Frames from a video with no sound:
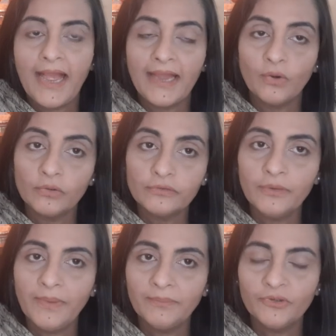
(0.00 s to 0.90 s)
And also
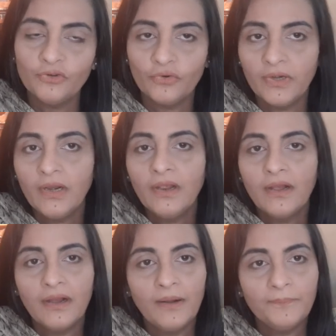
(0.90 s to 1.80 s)
remember, children,
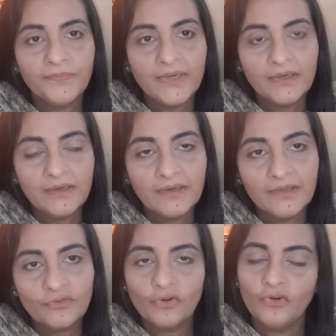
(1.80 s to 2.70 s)
the
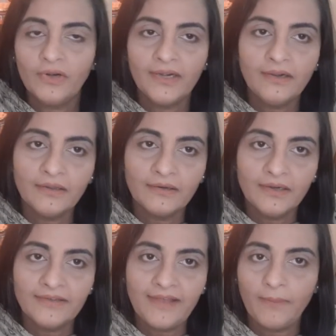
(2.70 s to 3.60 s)
external and
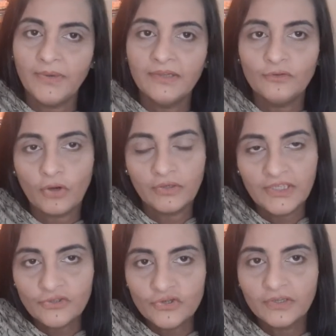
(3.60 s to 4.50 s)
internal examiners, your
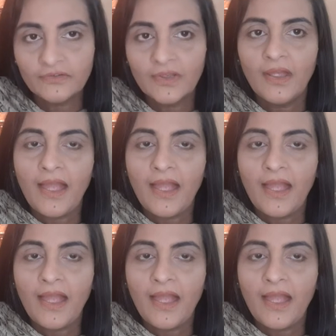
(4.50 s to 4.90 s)
teachers,